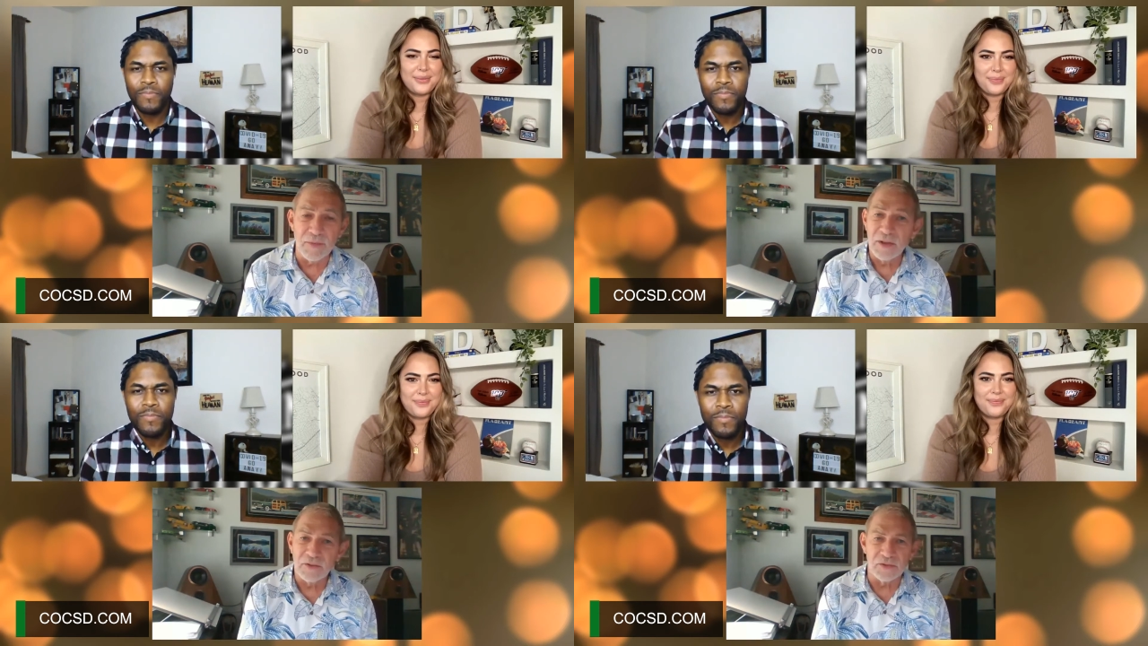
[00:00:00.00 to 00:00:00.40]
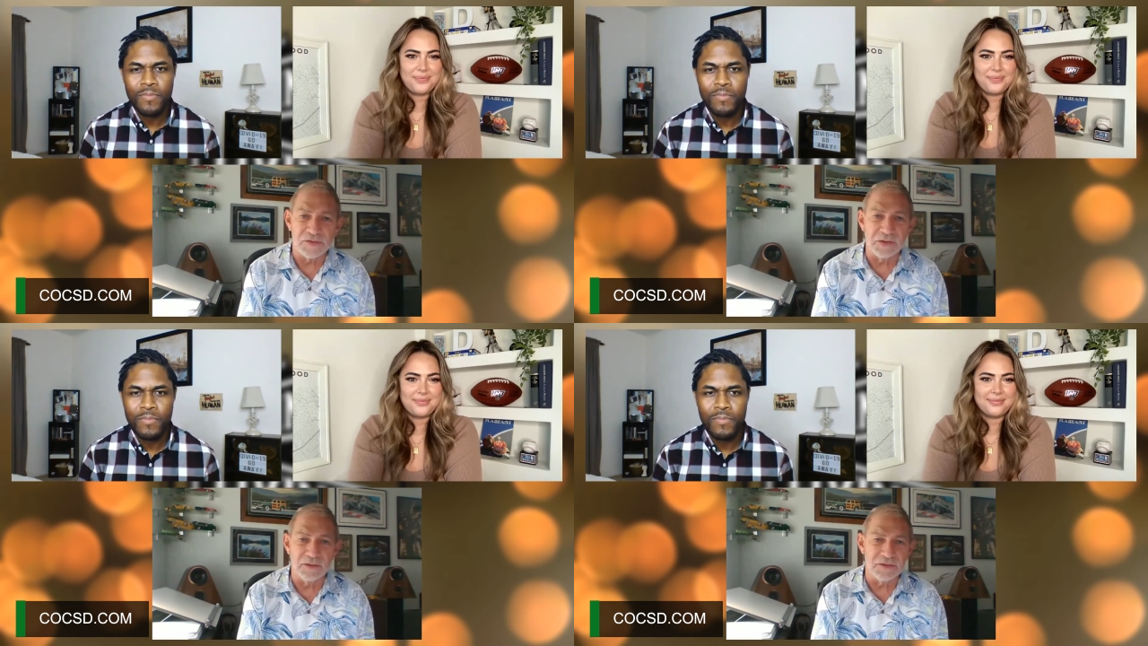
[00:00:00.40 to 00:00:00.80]
Speaker 1: You'll see a
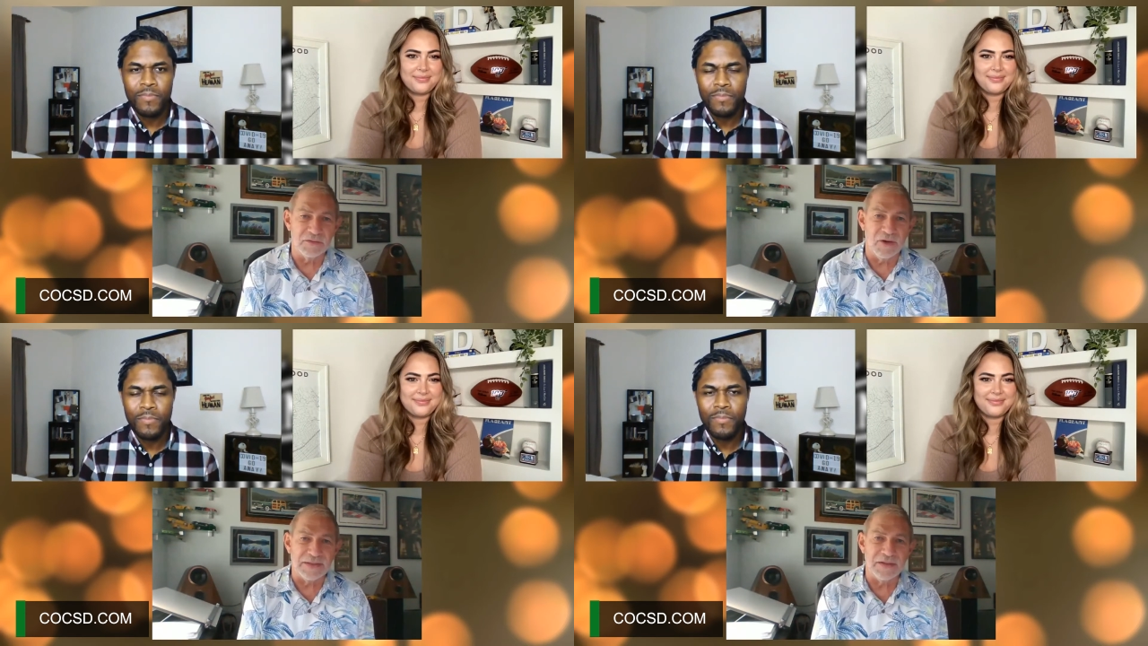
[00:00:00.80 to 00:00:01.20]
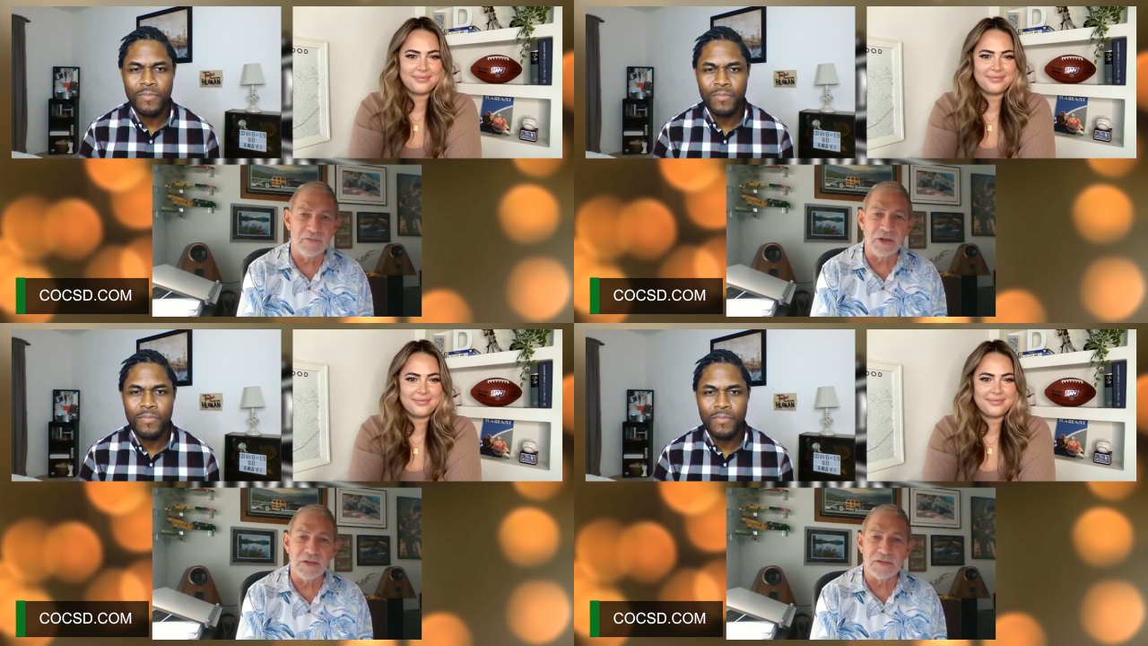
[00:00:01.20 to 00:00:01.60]
list of
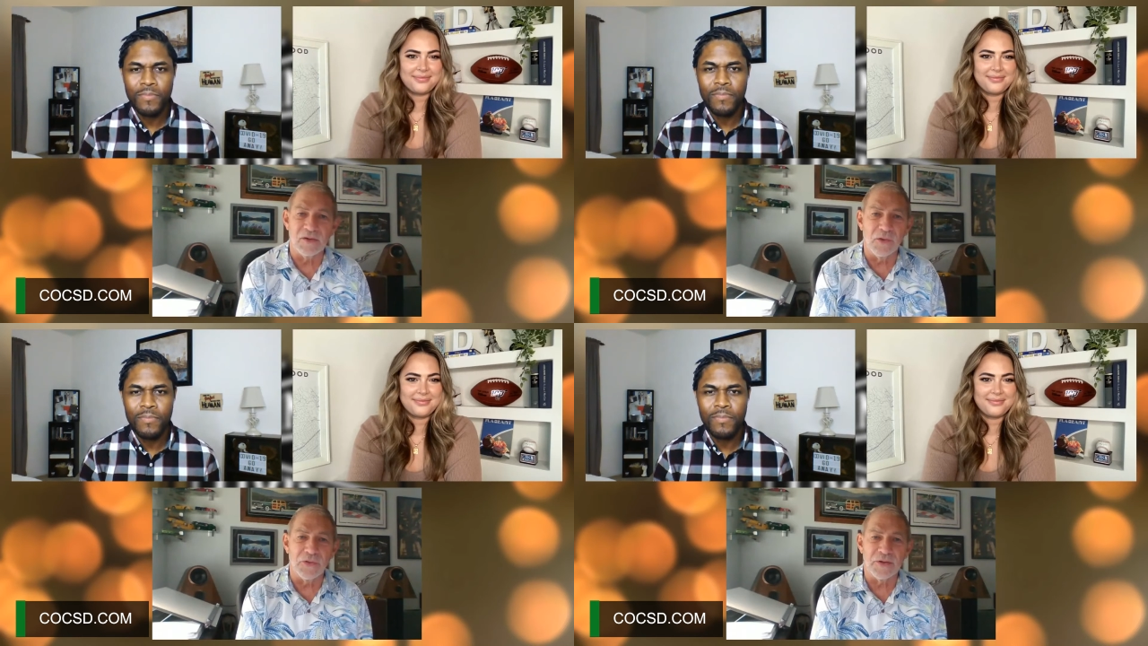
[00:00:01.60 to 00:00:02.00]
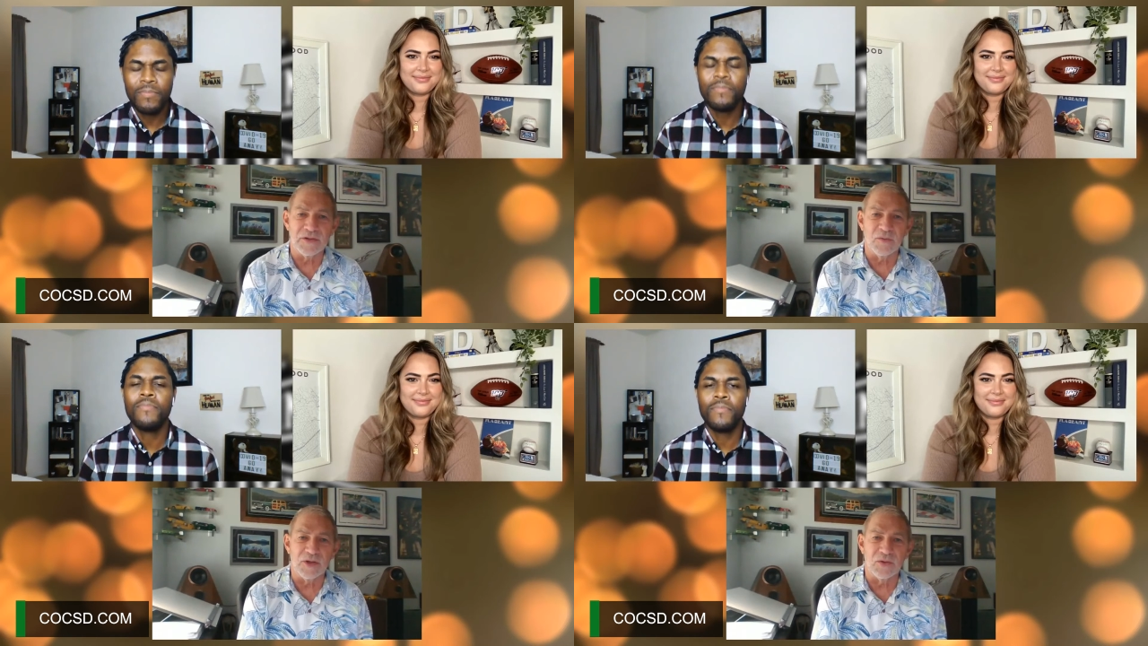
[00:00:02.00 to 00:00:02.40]
activities and all the things that
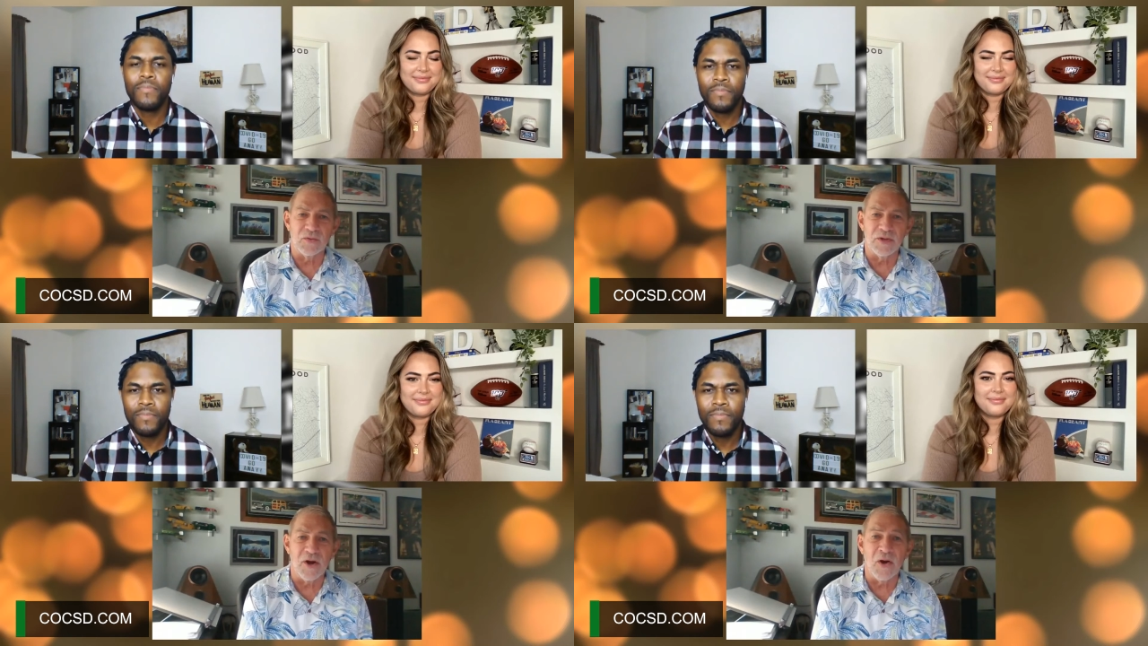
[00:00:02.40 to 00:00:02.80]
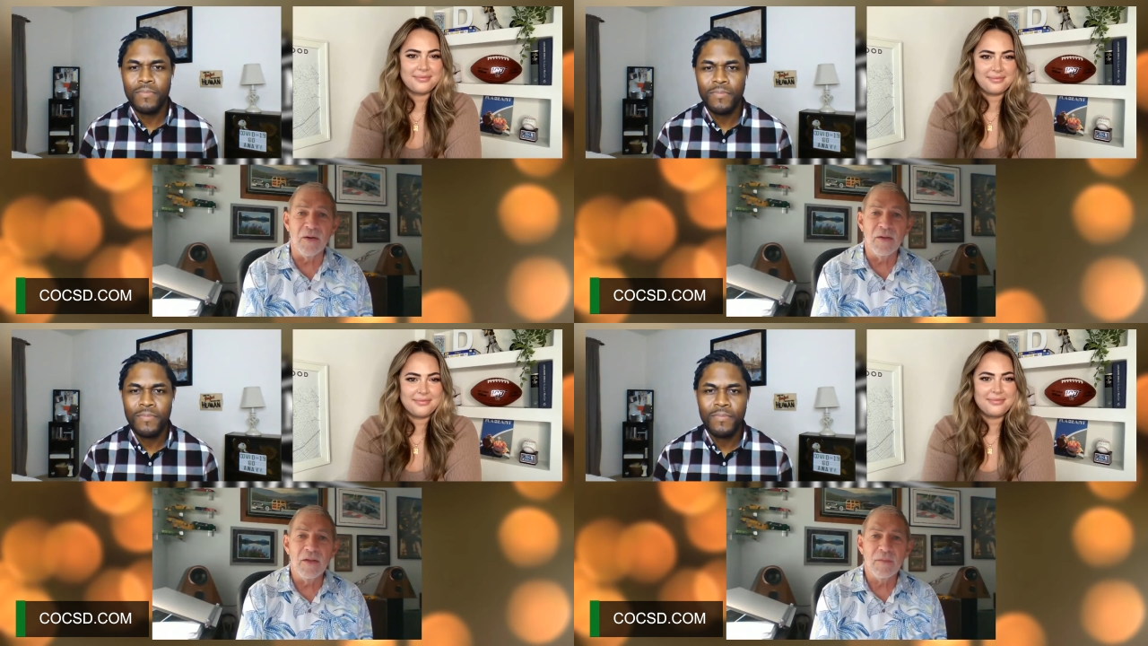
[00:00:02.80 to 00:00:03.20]
we do there
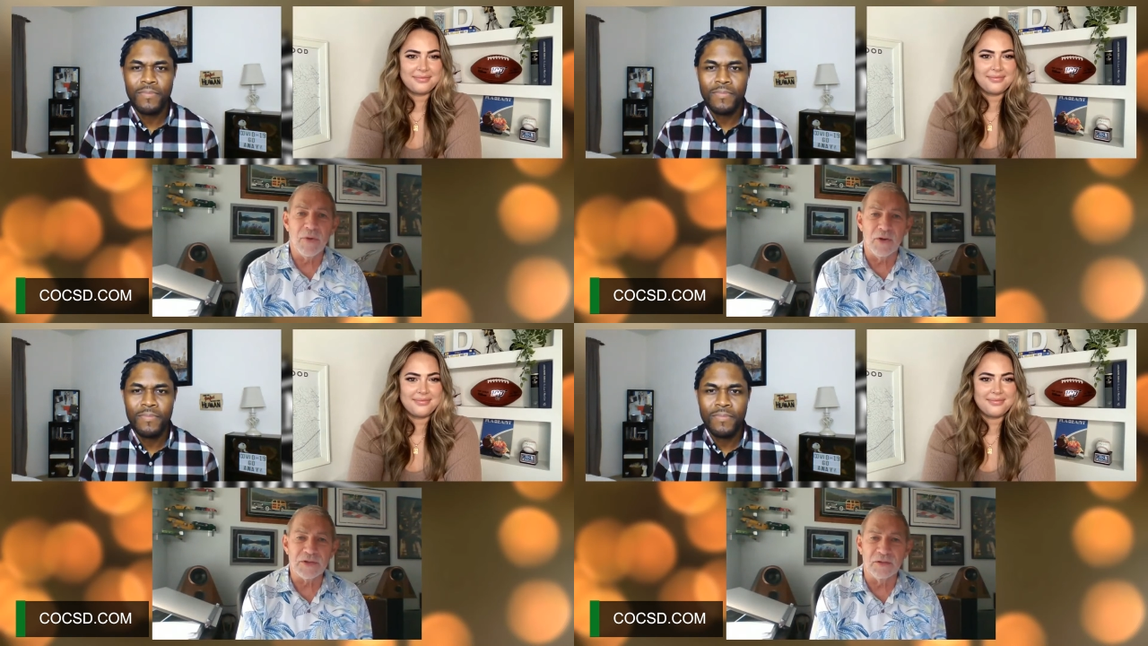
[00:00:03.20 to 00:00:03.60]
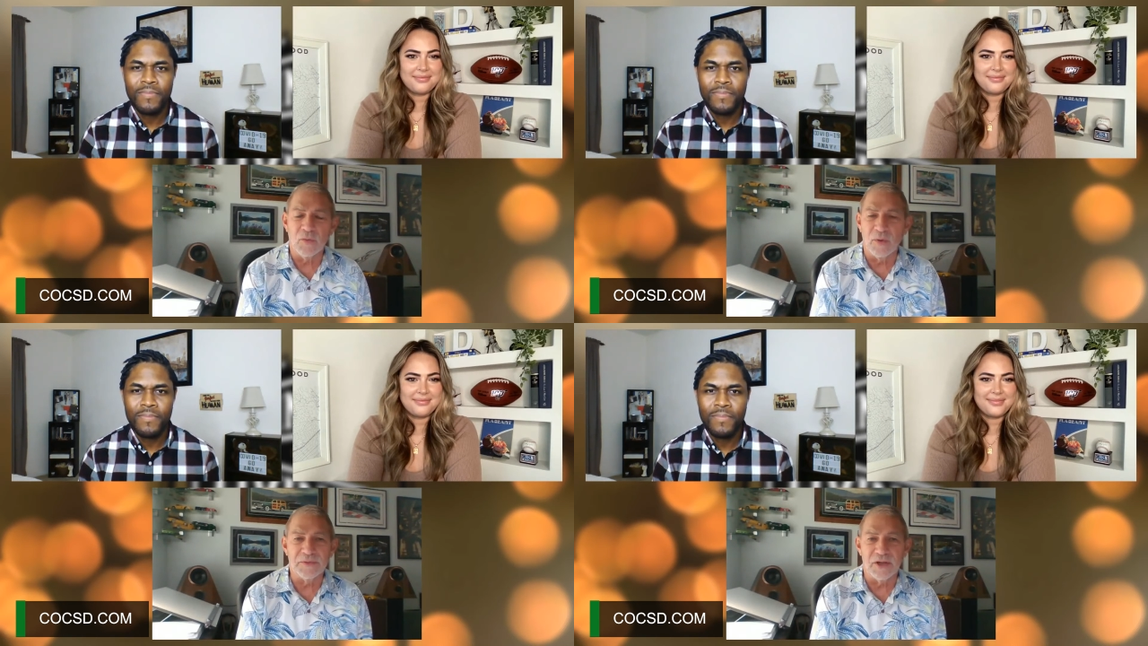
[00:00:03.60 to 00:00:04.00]
posted on the
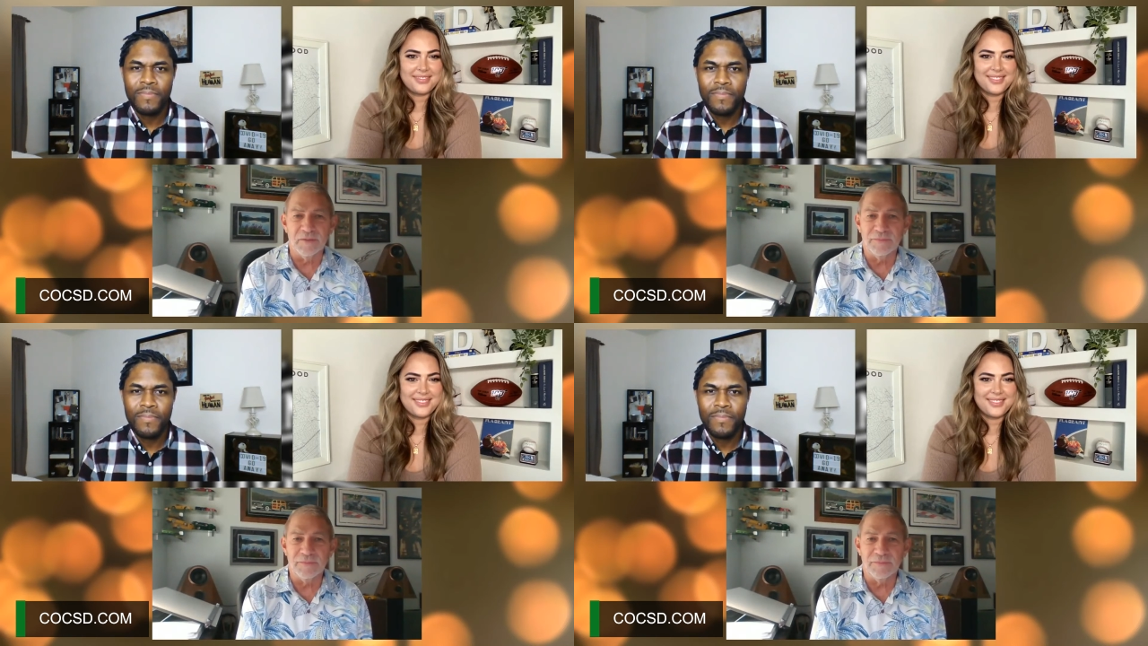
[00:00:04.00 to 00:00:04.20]
website.